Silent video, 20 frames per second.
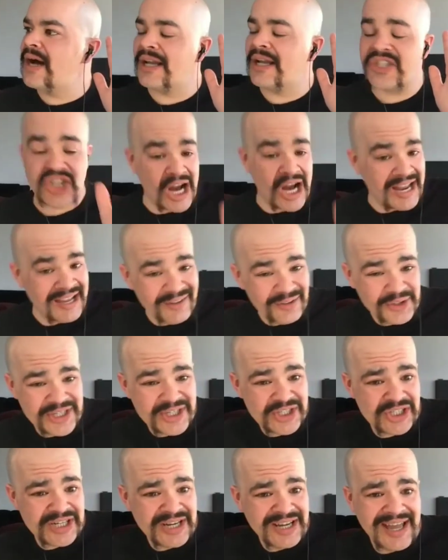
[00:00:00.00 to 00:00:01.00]

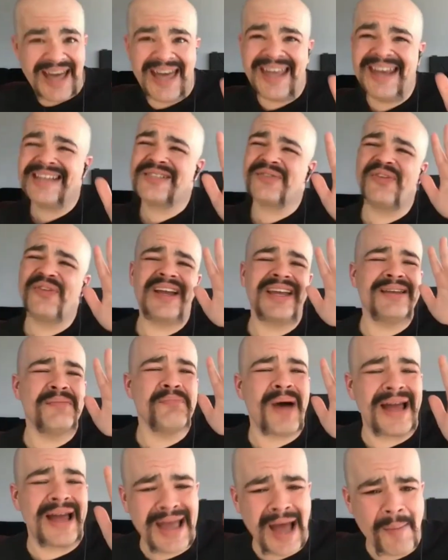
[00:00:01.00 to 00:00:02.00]
childish and it's fucking
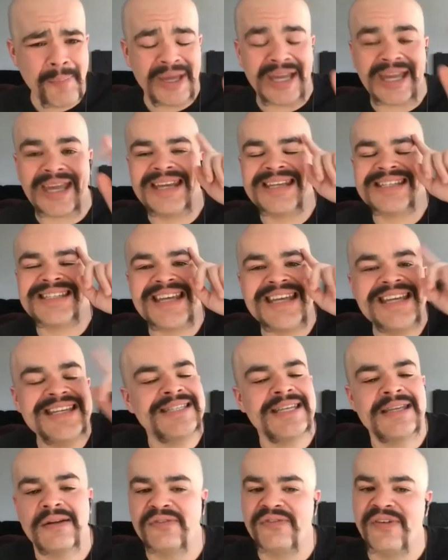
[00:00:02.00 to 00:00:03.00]
myopic and it's
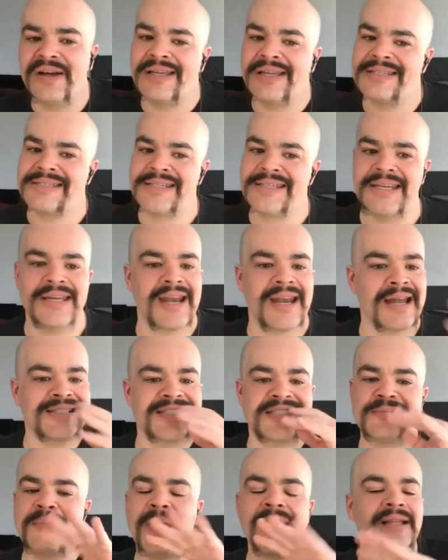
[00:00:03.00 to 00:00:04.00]
easy to fucking see. And I
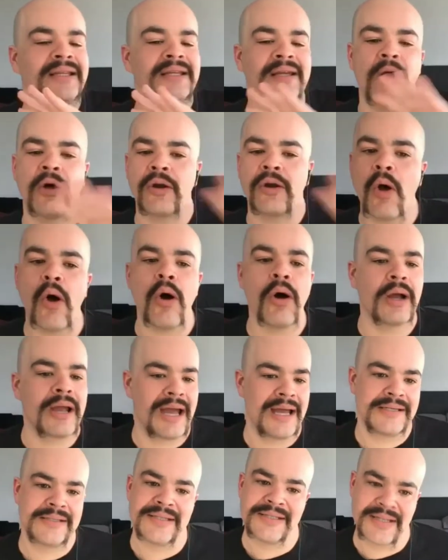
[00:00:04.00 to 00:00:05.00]
smell it on all
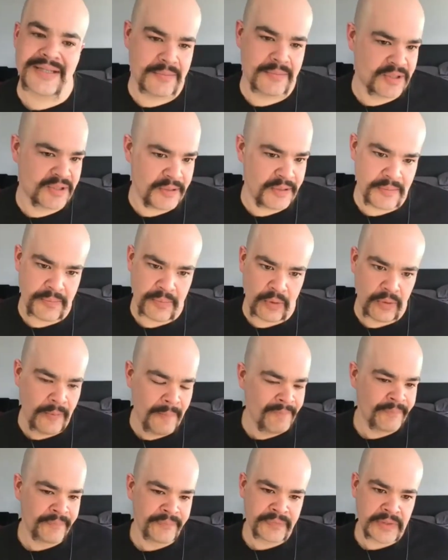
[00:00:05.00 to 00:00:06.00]
kinds of types of people.
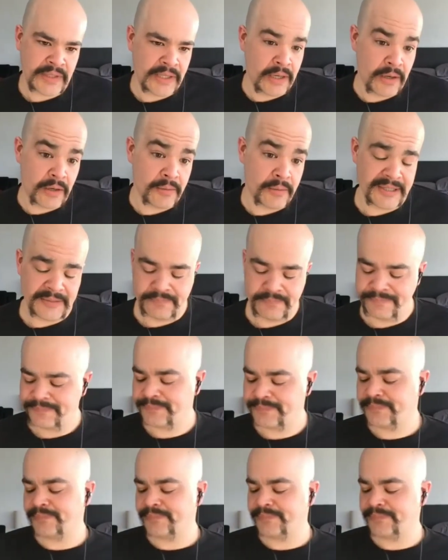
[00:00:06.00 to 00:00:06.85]
You know what I mean?